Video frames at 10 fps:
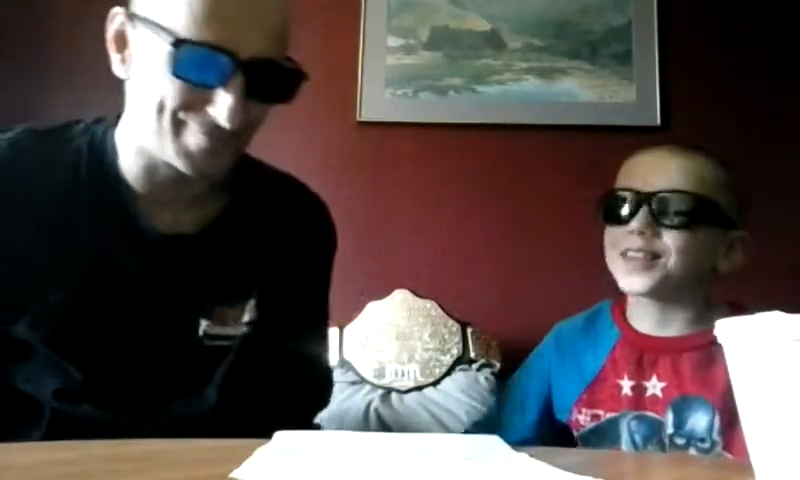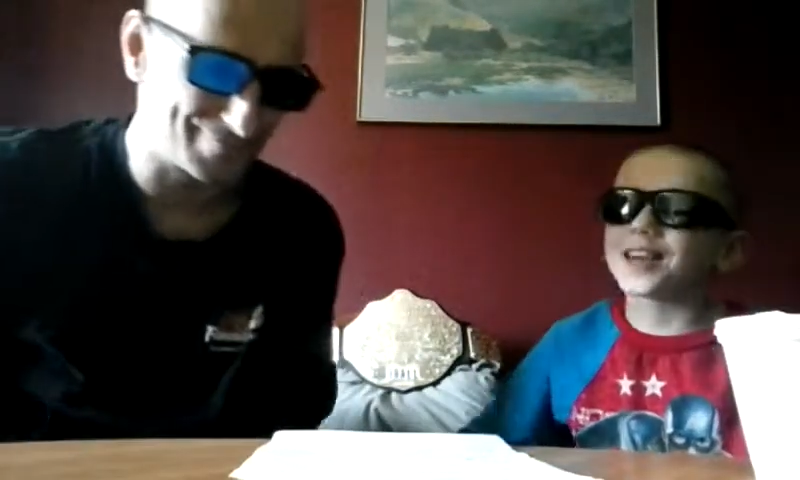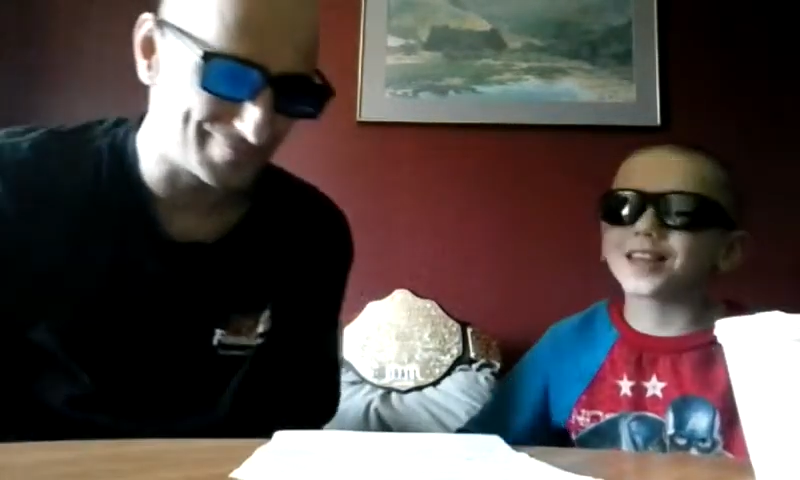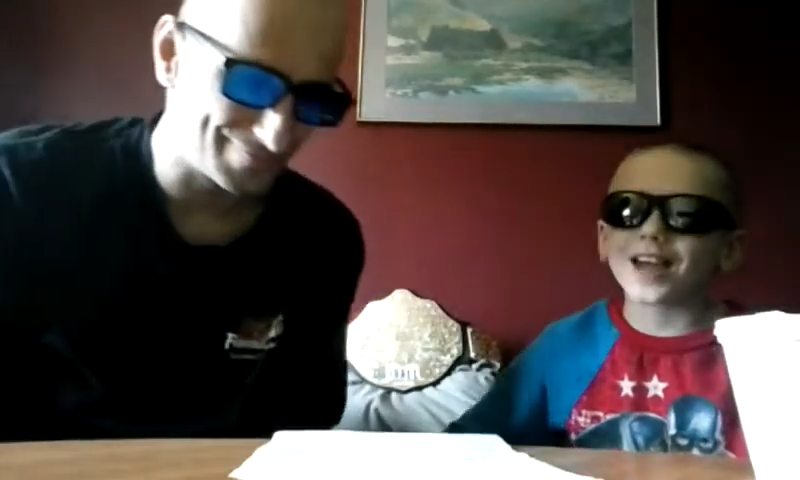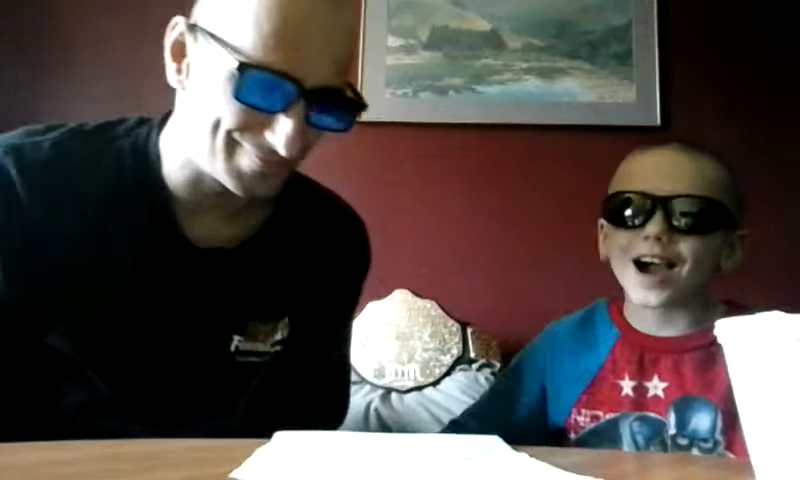
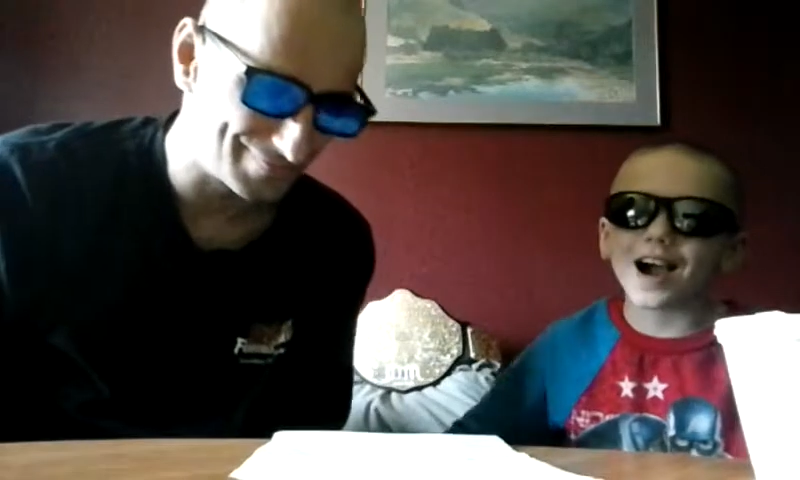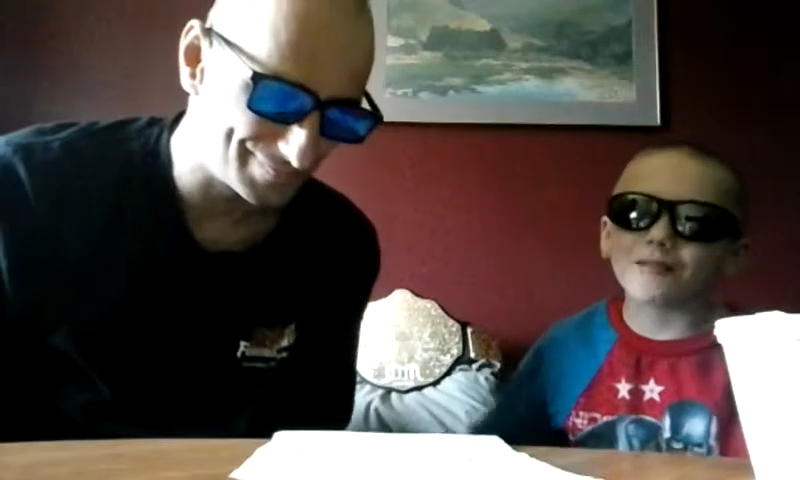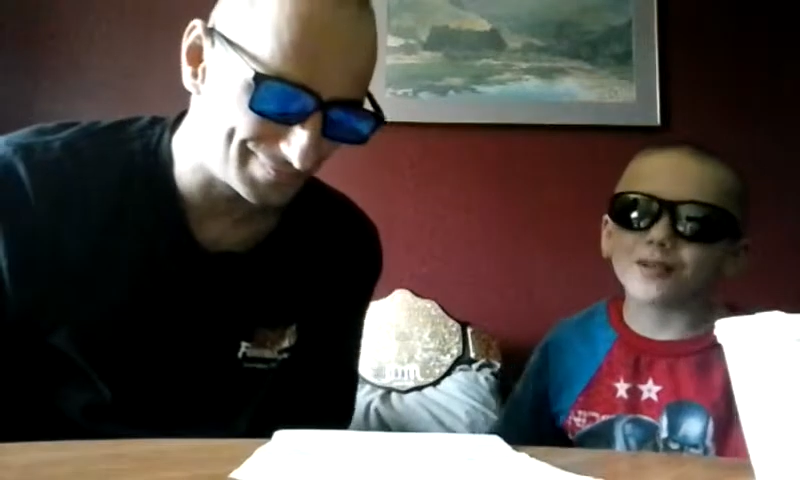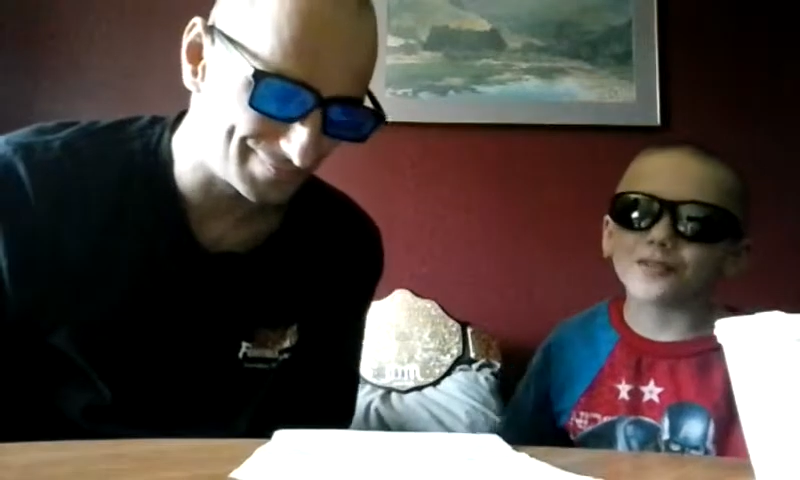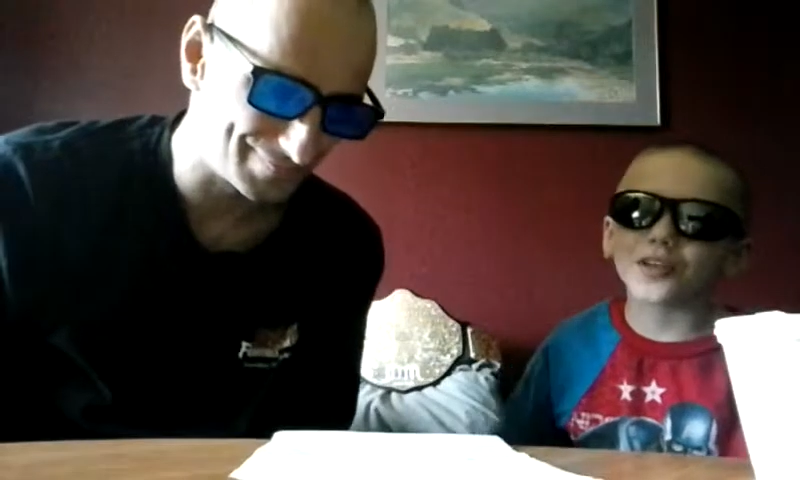think that
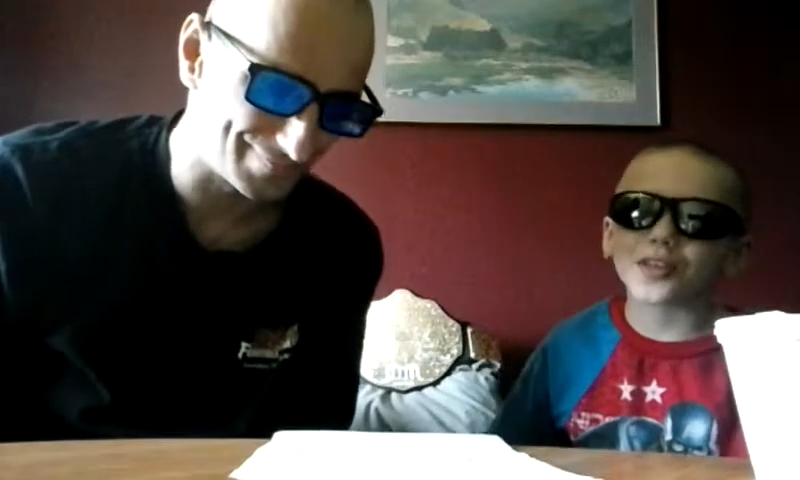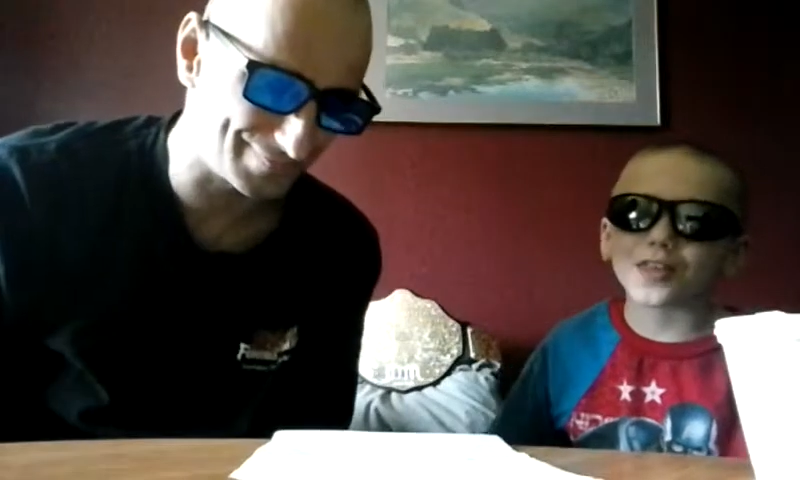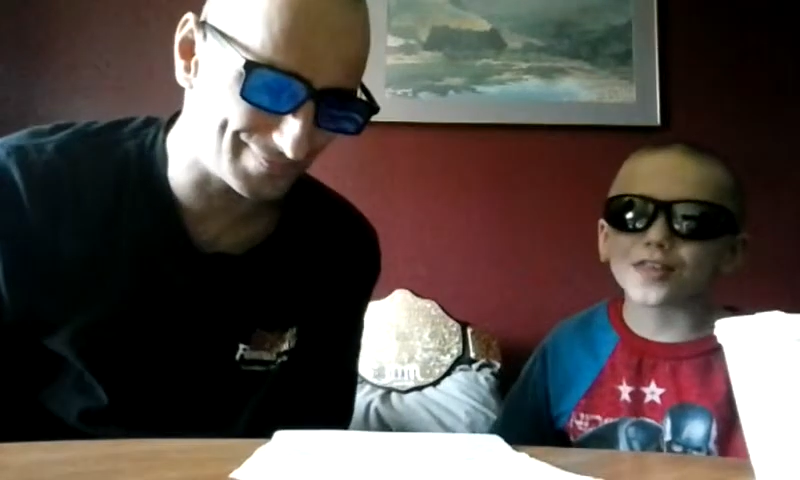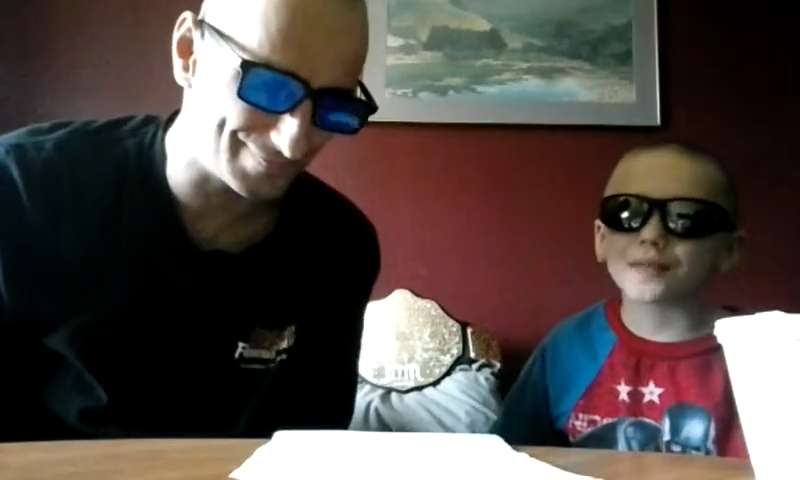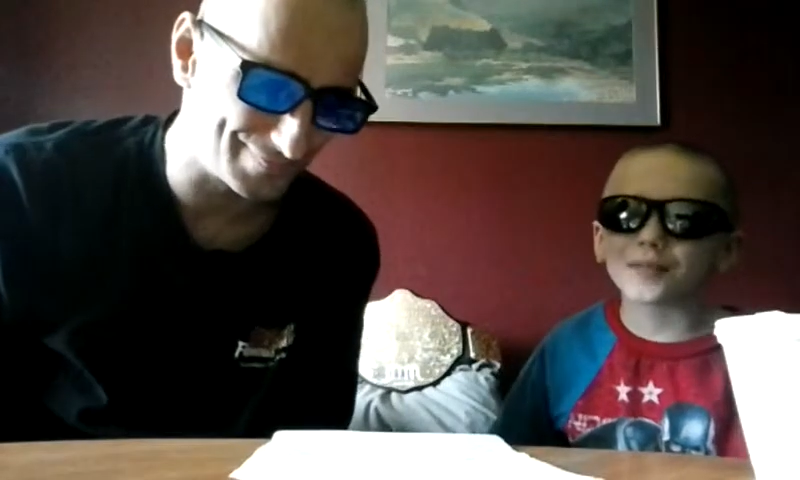I would have done the
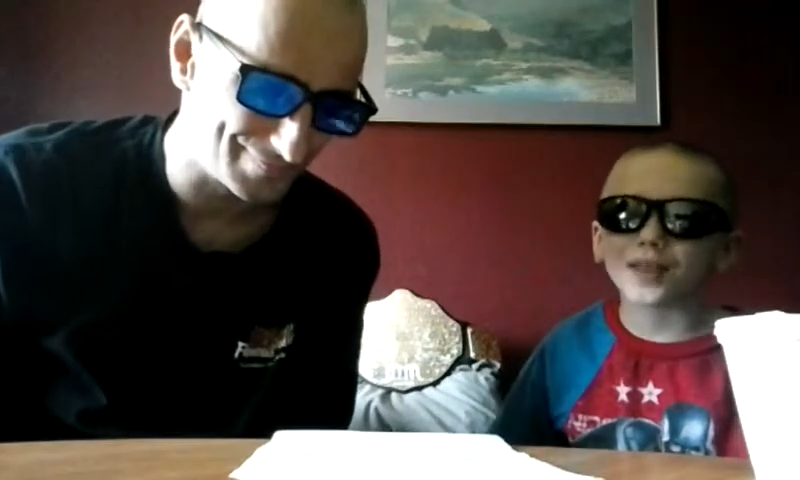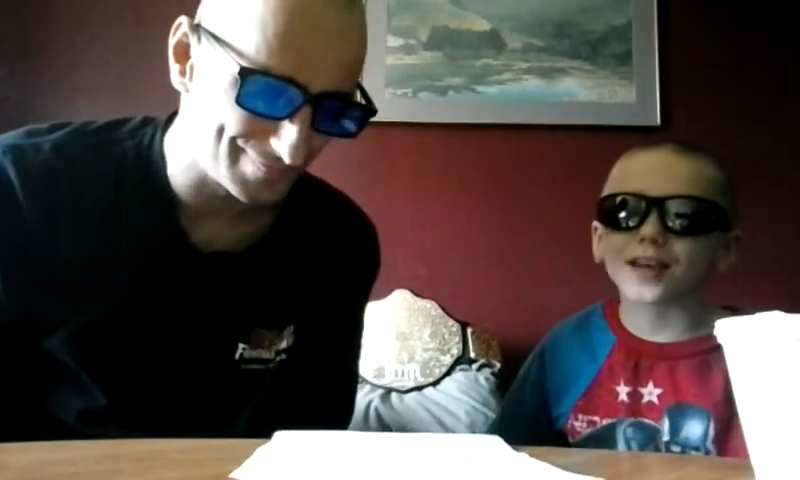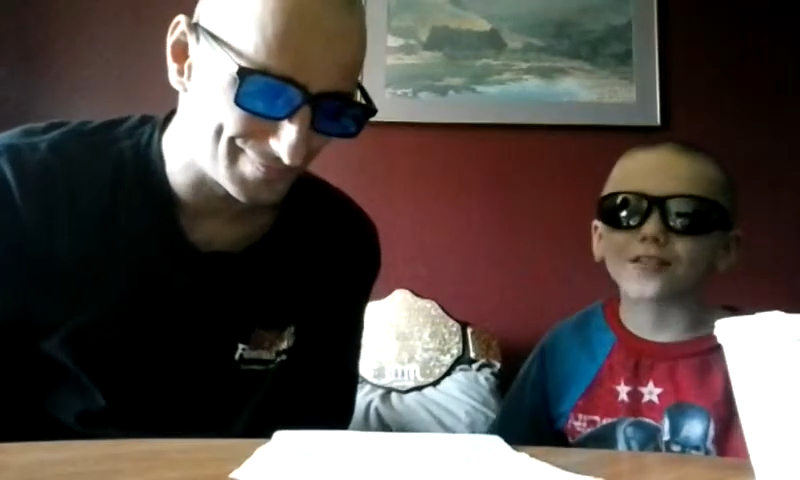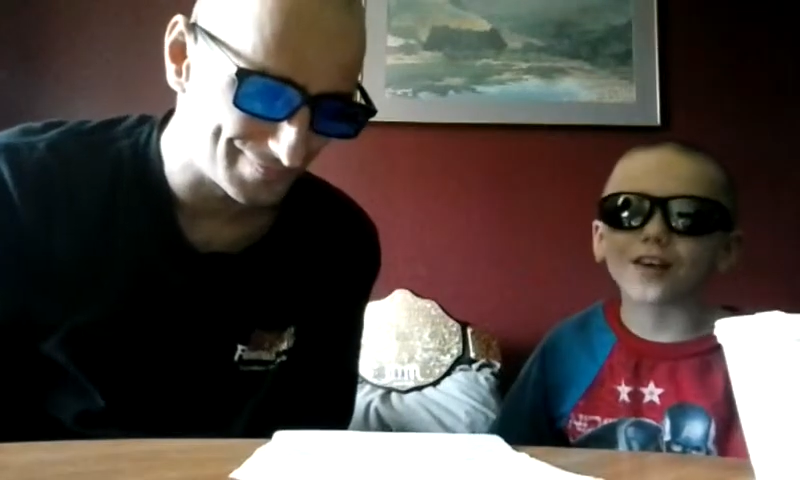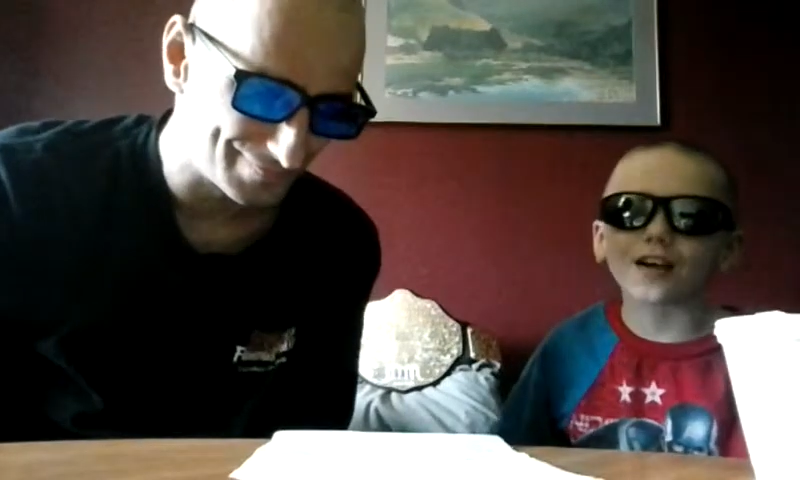same
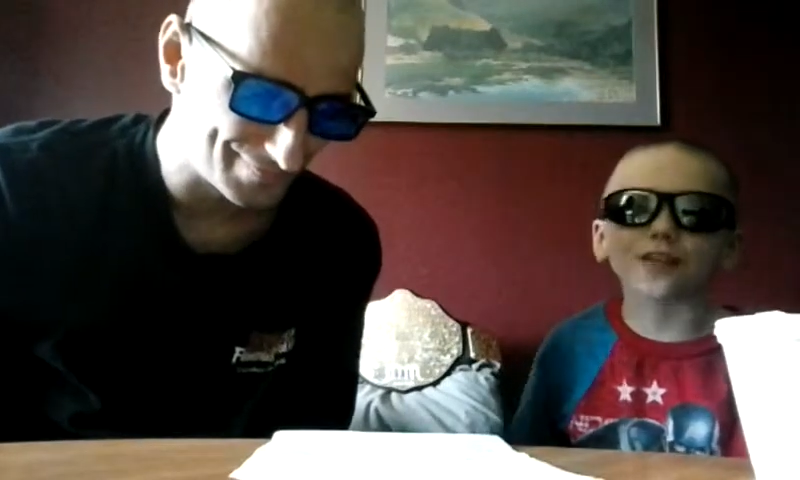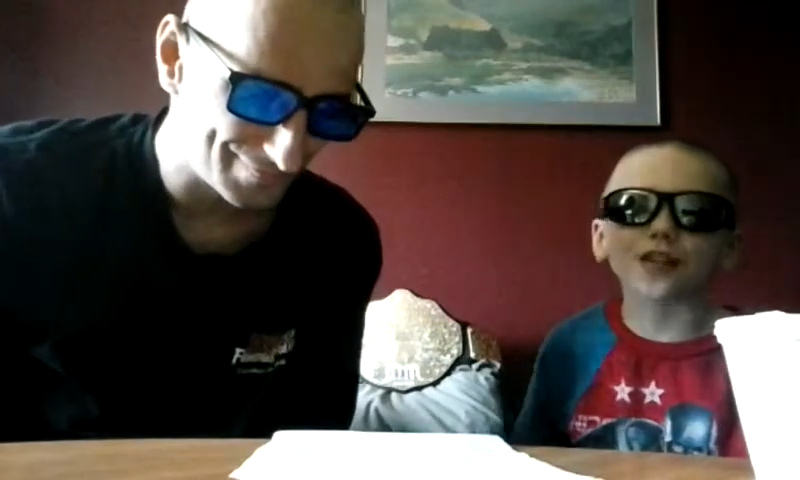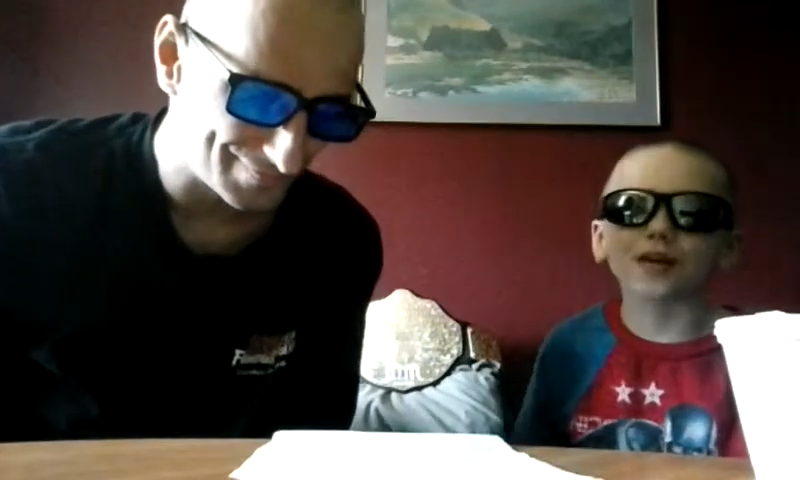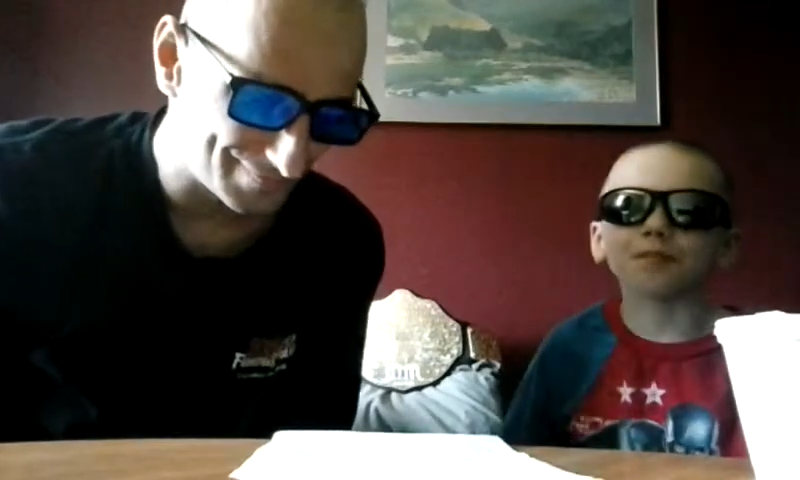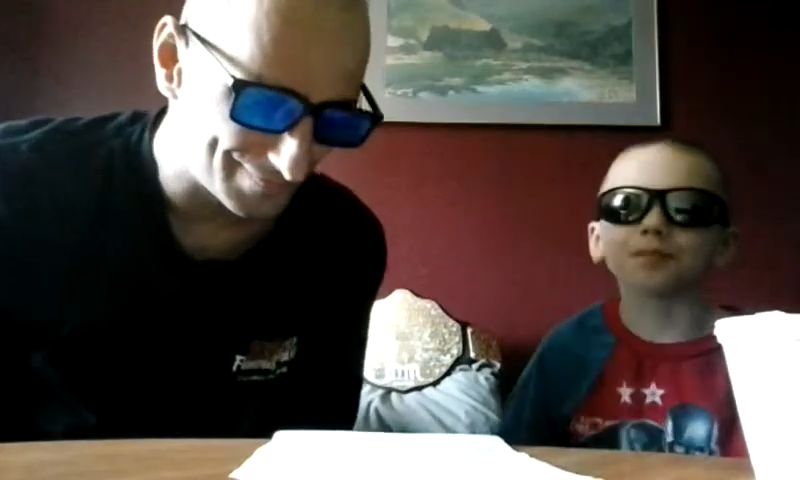thing if I was
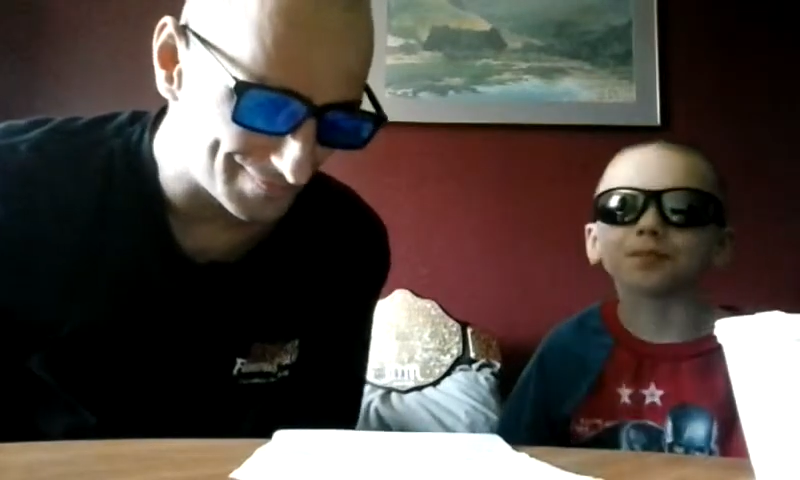him.